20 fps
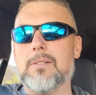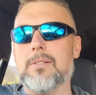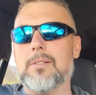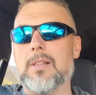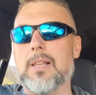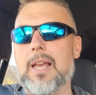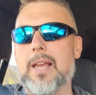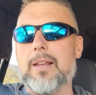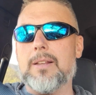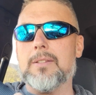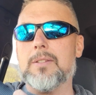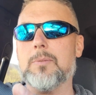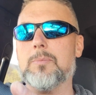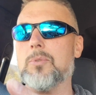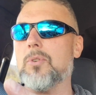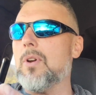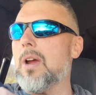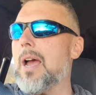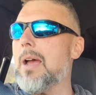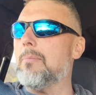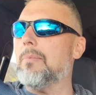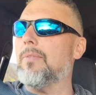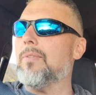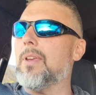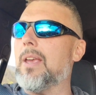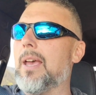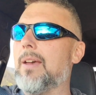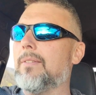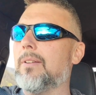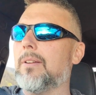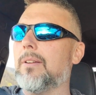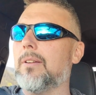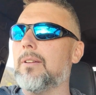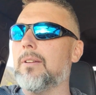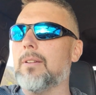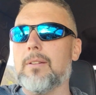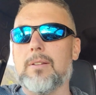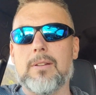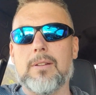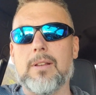Like and subscribe if you haven't.
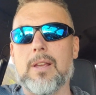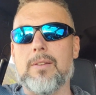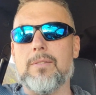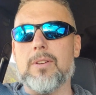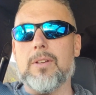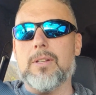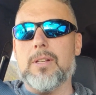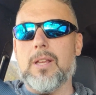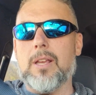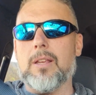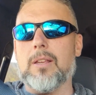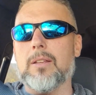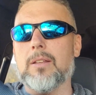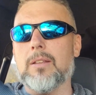Have a good day.